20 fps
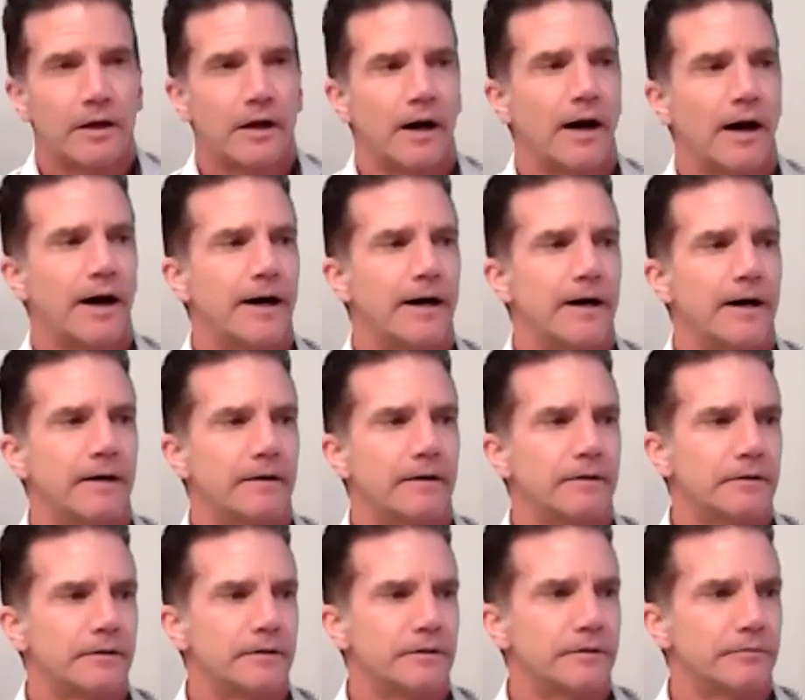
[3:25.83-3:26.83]

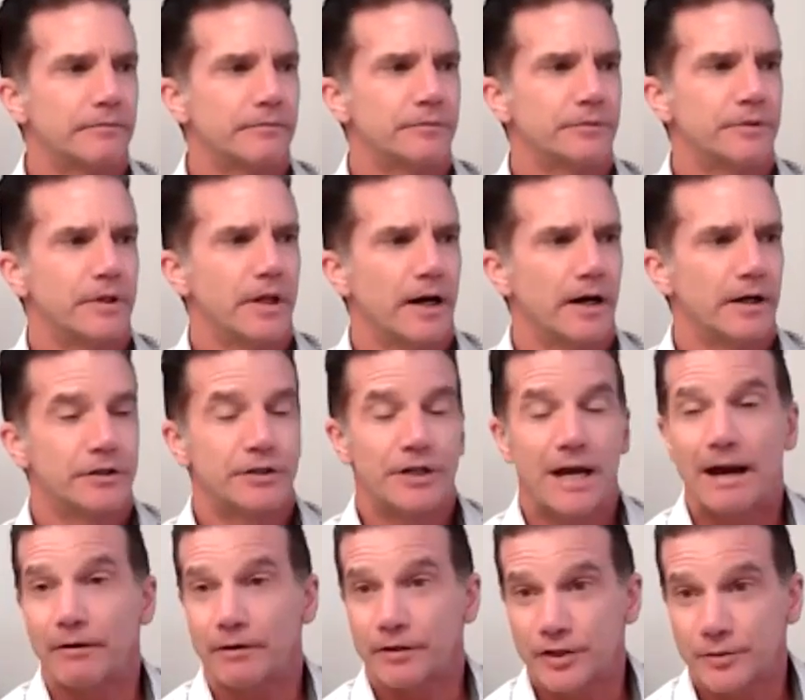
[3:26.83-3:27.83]

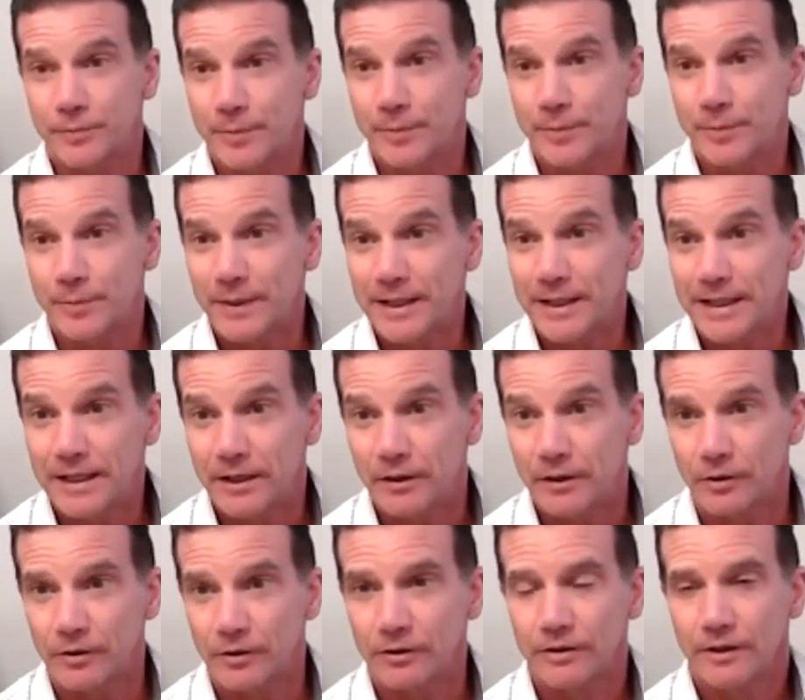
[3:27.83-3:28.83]
Jared Spiegel
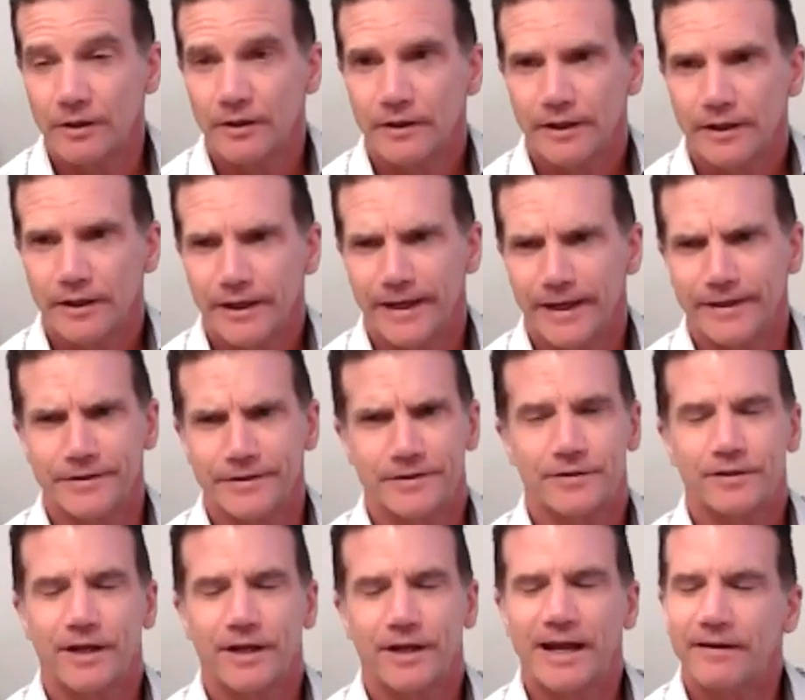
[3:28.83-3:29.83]
is
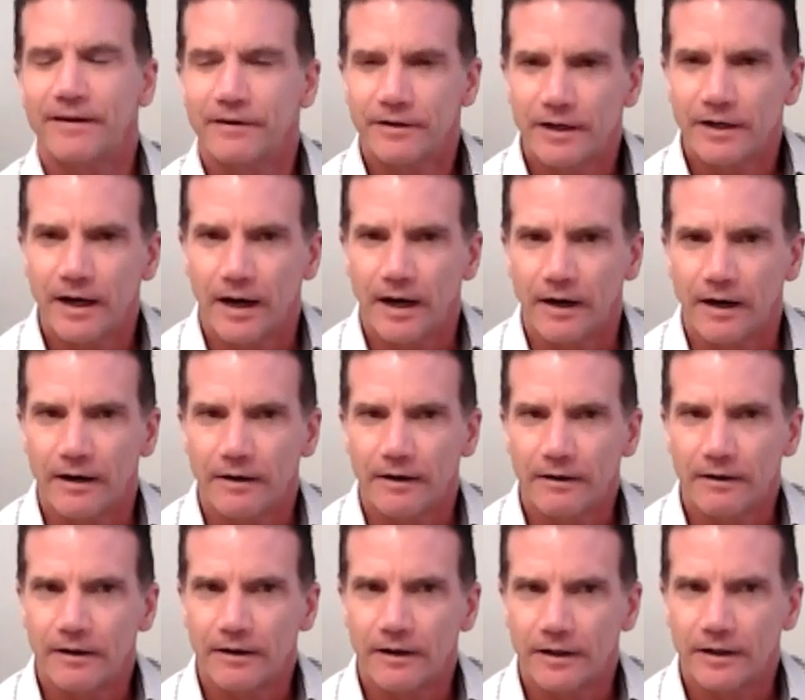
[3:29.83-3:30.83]
a
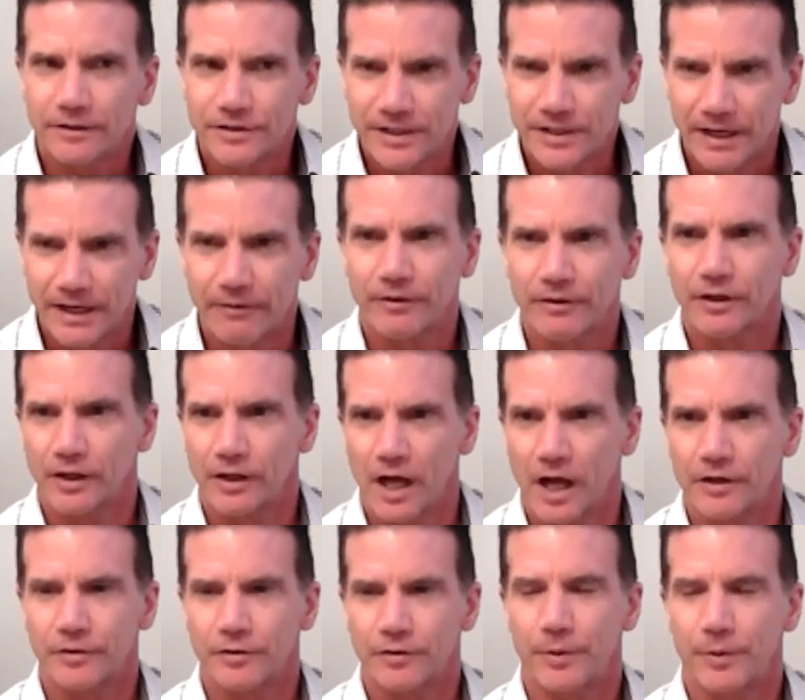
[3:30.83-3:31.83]
serial
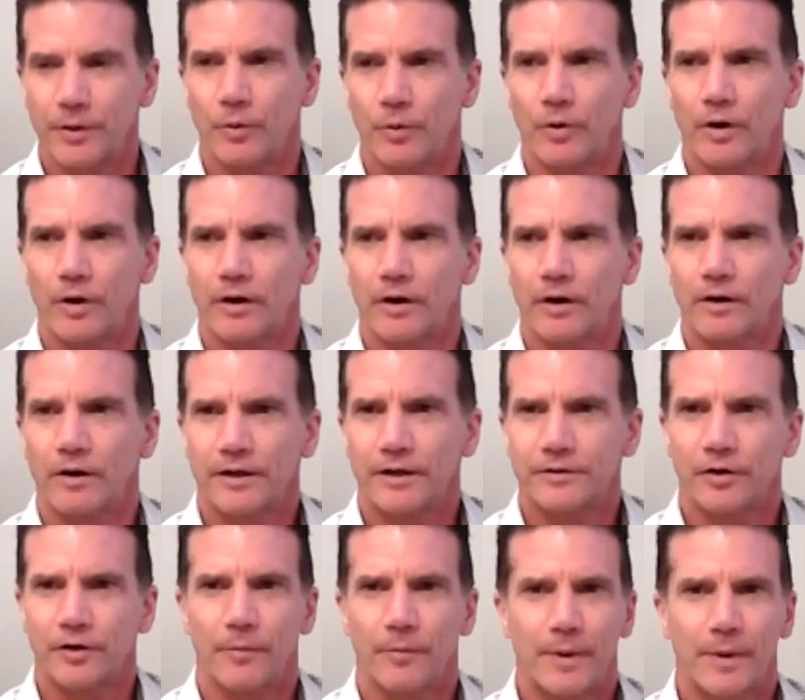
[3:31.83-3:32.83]
entrepreneur, a term I don't really
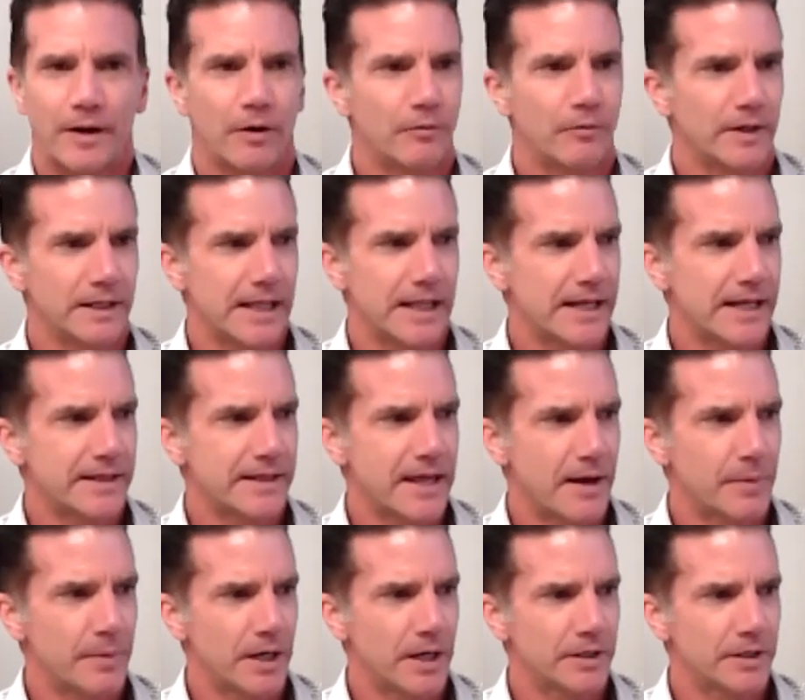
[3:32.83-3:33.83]
like that much,
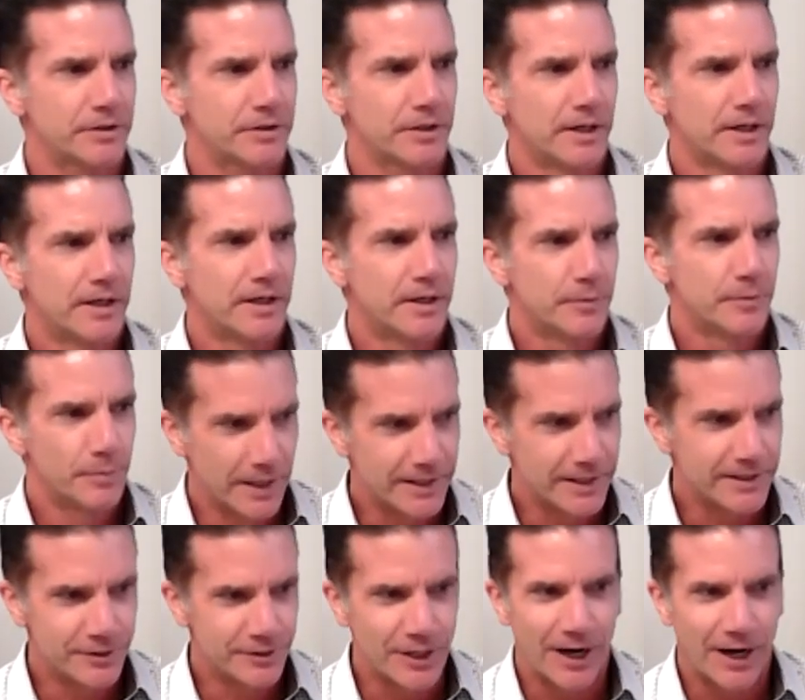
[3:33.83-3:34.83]
but Jared lives
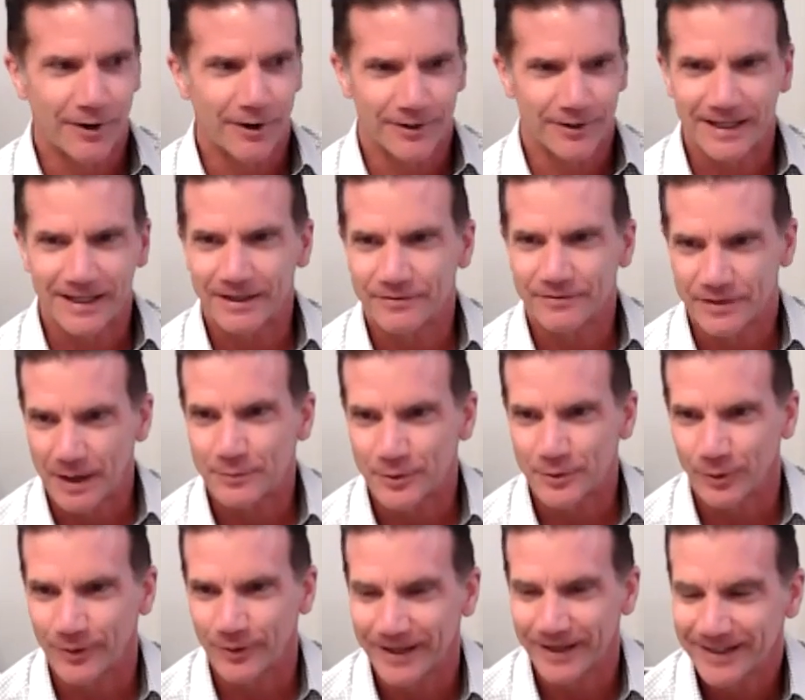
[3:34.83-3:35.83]
up to it.
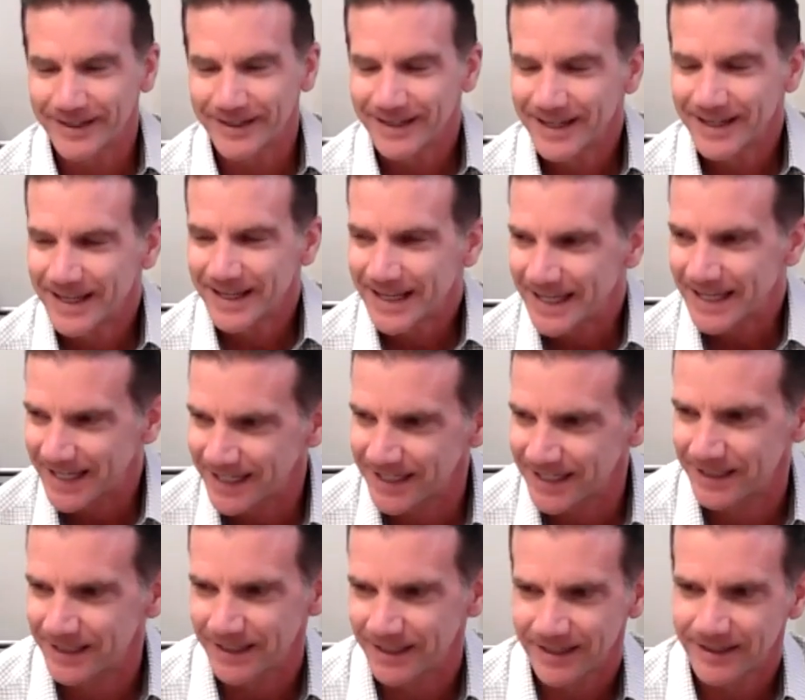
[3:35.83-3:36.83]
He
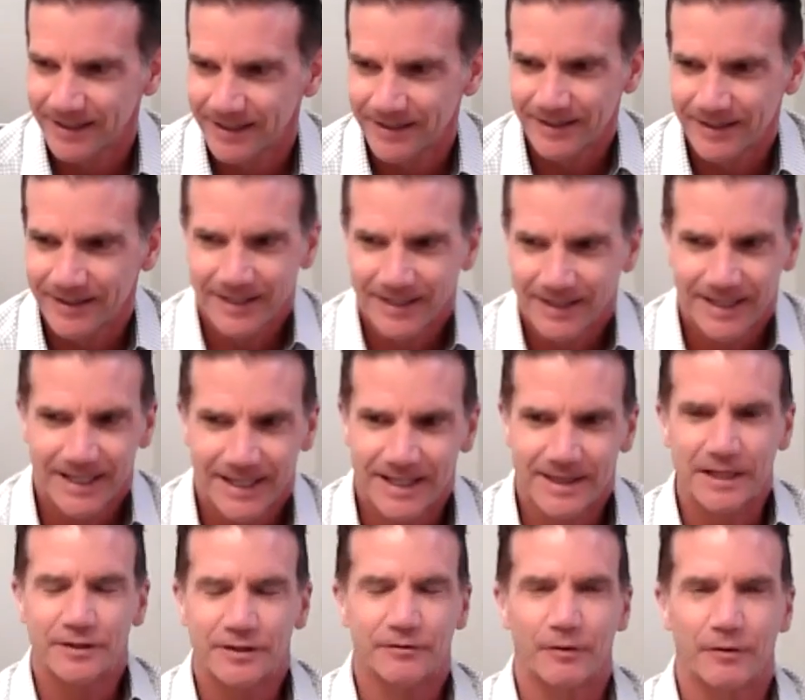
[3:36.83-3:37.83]
thinks of himself in
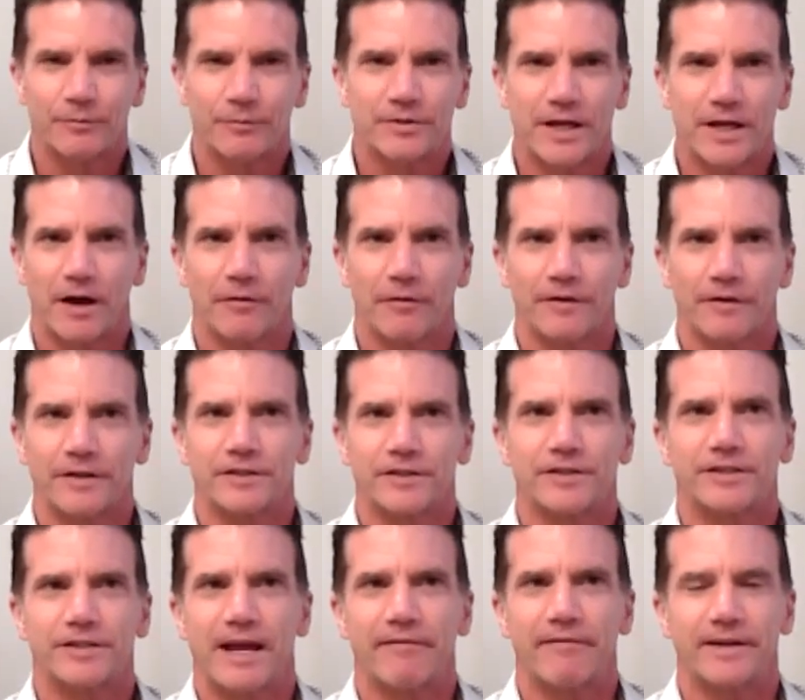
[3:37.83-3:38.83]

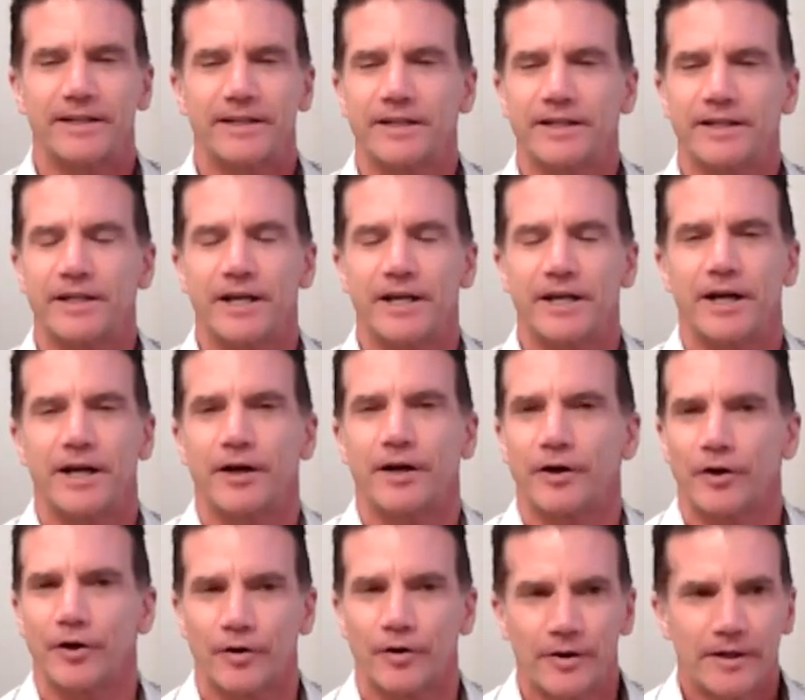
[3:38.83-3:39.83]
7-year
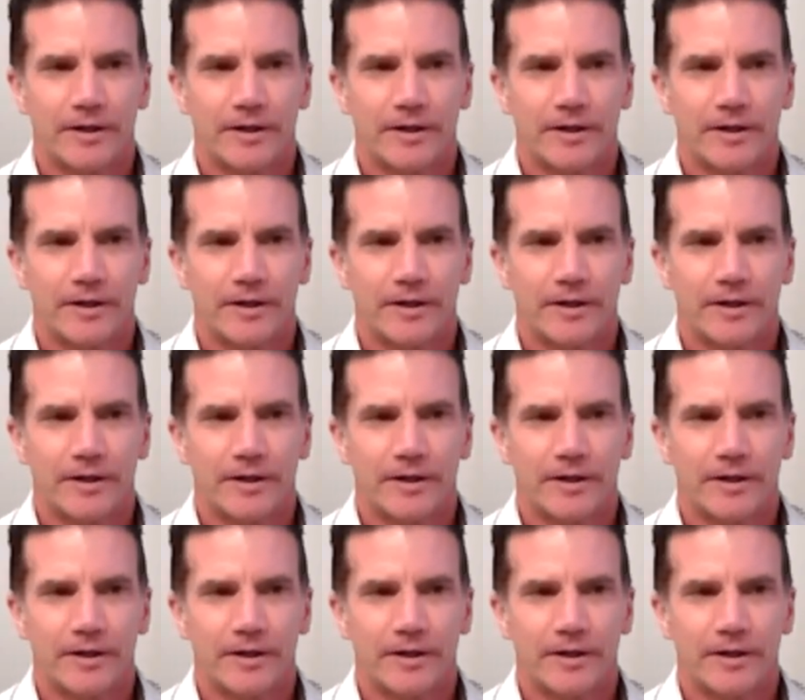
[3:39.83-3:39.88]
chunks.